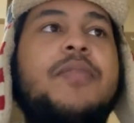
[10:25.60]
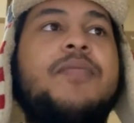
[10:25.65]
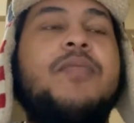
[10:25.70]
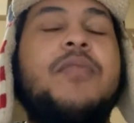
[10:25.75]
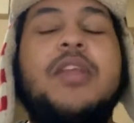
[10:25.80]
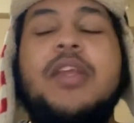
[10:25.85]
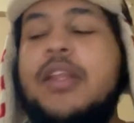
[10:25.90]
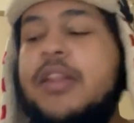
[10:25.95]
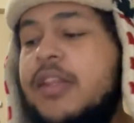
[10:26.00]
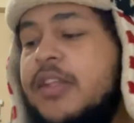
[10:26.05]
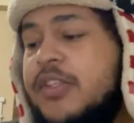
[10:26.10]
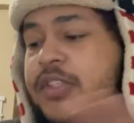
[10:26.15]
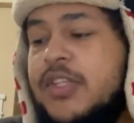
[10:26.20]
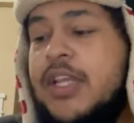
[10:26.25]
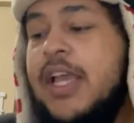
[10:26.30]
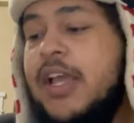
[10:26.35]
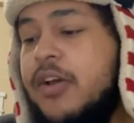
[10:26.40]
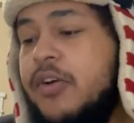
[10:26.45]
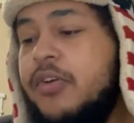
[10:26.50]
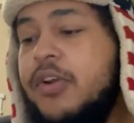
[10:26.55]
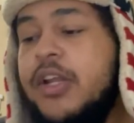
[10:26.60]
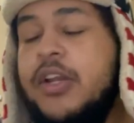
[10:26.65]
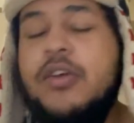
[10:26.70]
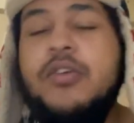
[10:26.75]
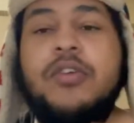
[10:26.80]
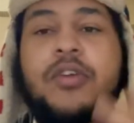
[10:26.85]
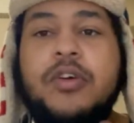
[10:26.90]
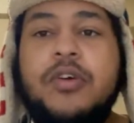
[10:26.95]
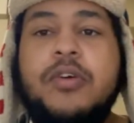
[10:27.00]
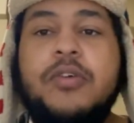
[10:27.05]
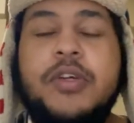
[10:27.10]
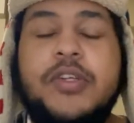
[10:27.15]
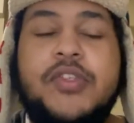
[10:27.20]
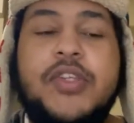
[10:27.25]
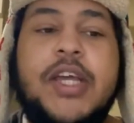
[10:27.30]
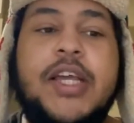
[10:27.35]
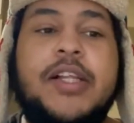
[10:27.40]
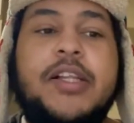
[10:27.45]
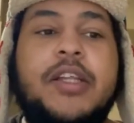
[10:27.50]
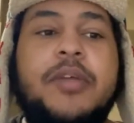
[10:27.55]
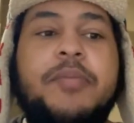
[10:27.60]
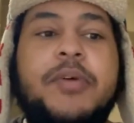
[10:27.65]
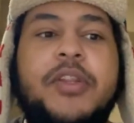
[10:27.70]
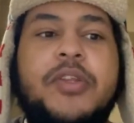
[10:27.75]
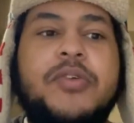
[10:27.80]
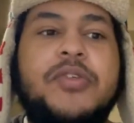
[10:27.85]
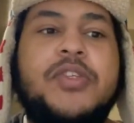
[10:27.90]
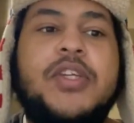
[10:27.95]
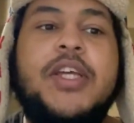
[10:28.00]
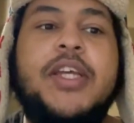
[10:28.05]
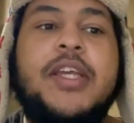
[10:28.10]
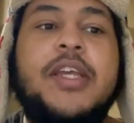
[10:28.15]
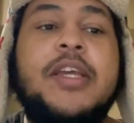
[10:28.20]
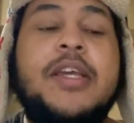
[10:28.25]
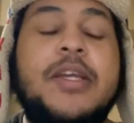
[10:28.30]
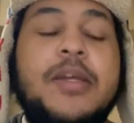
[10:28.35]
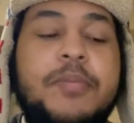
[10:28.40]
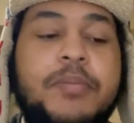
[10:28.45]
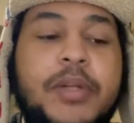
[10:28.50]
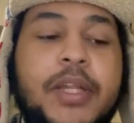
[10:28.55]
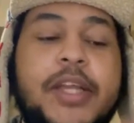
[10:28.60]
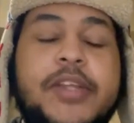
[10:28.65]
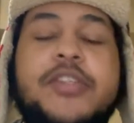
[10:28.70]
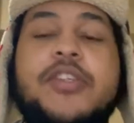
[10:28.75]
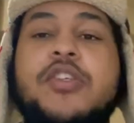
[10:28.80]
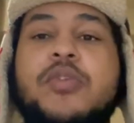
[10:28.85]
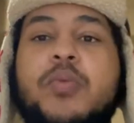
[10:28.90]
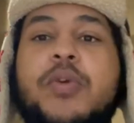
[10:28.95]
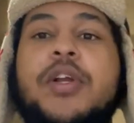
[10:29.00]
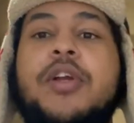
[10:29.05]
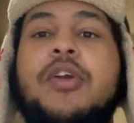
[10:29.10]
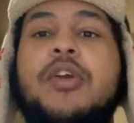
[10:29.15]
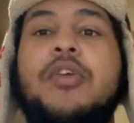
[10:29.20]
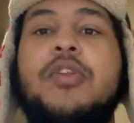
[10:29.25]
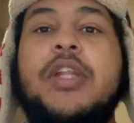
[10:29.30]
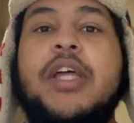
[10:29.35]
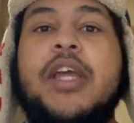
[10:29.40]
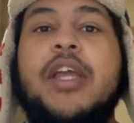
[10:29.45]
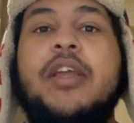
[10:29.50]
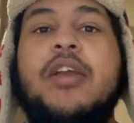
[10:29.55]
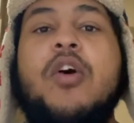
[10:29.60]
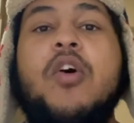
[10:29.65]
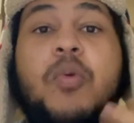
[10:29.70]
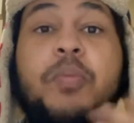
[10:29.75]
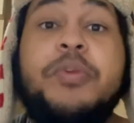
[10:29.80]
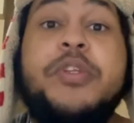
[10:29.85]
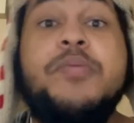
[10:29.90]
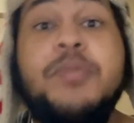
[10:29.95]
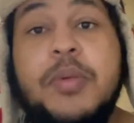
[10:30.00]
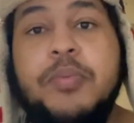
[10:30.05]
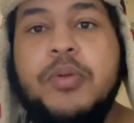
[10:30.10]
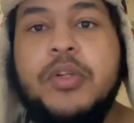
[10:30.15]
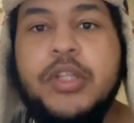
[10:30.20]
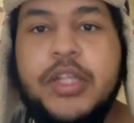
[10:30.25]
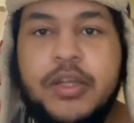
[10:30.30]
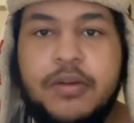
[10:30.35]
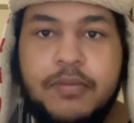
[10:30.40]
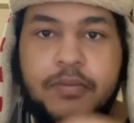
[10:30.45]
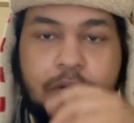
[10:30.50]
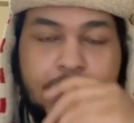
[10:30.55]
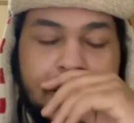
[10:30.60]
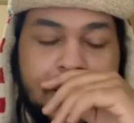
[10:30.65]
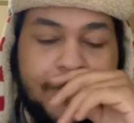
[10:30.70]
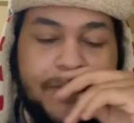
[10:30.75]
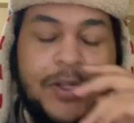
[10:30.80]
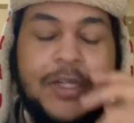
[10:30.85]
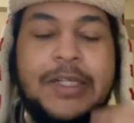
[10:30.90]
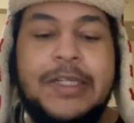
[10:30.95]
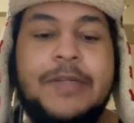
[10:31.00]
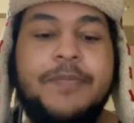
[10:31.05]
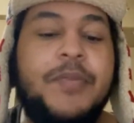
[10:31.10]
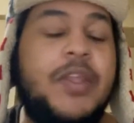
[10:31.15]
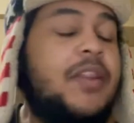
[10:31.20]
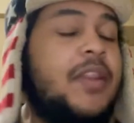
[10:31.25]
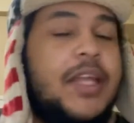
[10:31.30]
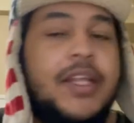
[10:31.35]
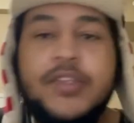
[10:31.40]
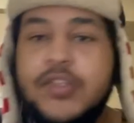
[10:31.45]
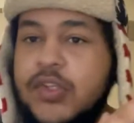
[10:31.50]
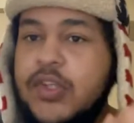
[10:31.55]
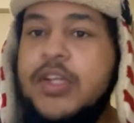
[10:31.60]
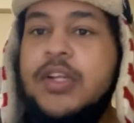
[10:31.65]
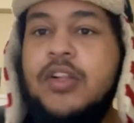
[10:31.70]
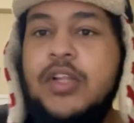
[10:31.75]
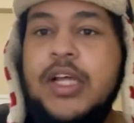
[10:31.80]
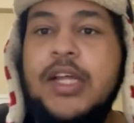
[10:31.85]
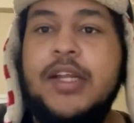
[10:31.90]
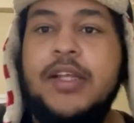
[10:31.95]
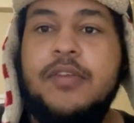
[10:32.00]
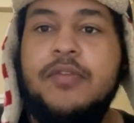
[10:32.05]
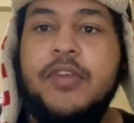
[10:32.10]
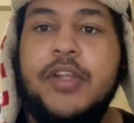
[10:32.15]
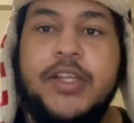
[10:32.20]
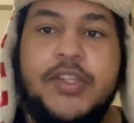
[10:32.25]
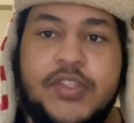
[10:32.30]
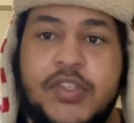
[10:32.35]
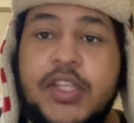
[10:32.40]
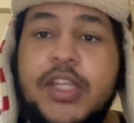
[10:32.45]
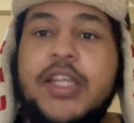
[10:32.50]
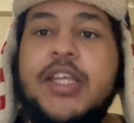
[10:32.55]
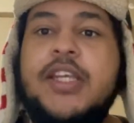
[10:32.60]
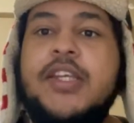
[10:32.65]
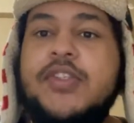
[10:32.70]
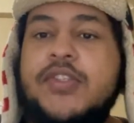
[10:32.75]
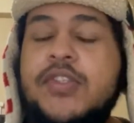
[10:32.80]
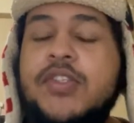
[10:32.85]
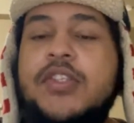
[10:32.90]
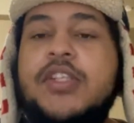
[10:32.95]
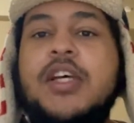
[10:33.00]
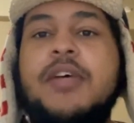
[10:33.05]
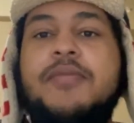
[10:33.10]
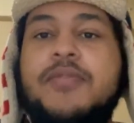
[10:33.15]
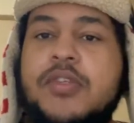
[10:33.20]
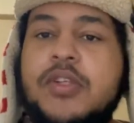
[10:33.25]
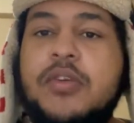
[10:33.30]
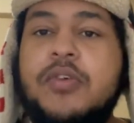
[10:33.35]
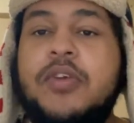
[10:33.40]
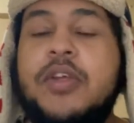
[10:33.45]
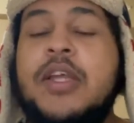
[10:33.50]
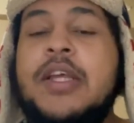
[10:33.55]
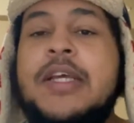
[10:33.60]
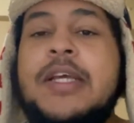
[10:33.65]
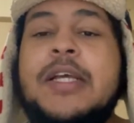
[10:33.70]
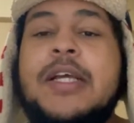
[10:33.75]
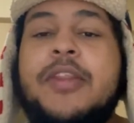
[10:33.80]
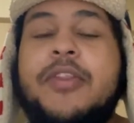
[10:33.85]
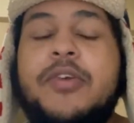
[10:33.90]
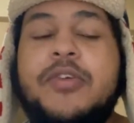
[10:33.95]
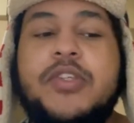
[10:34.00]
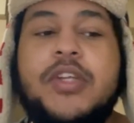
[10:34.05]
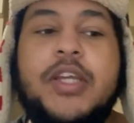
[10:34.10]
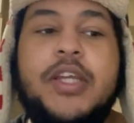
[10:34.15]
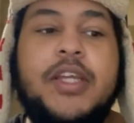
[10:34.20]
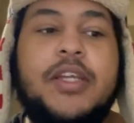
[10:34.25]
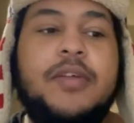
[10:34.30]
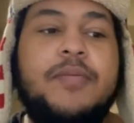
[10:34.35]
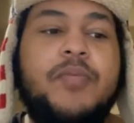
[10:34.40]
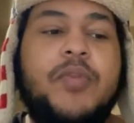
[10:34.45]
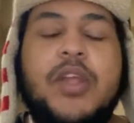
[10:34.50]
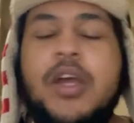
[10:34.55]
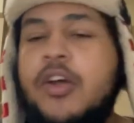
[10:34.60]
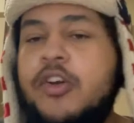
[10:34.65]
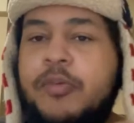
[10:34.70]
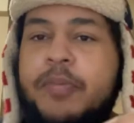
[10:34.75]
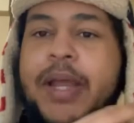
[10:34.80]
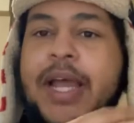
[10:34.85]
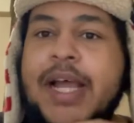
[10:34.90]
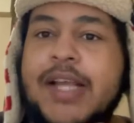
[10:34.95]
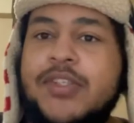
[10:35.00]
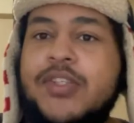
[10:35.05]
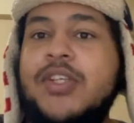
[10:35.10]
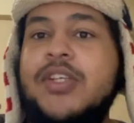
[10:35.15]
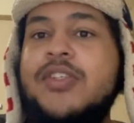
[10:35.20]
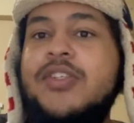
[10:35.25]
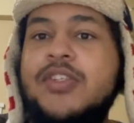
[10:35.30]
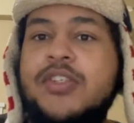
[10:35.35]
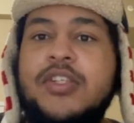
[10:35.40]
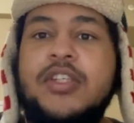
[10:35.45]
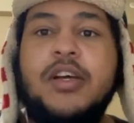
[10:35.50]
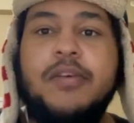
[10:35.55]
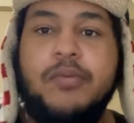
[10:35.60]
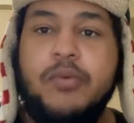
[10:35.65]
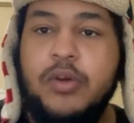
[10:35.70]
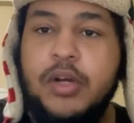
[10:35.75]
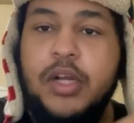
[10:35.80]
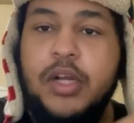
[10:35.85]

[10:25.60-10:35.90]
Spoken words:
in this town, I don't know exactly, but there's like places where like homeless people live, right? And that's in a lot of like cities and stuff. You know, there's like underpasses and stuff where